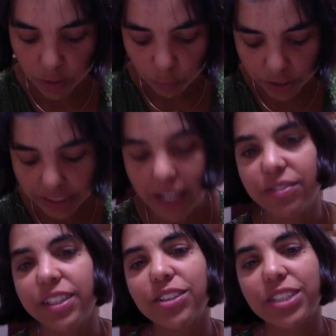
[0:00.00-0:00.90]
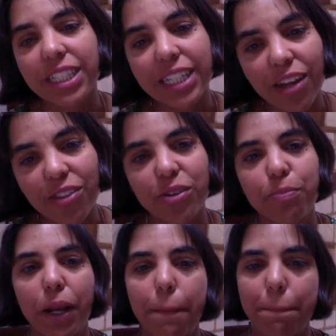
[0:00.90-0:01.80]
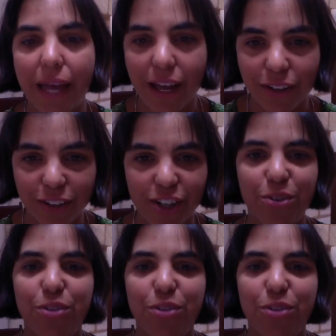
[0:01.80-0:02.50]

We left here together, but I'm back alone,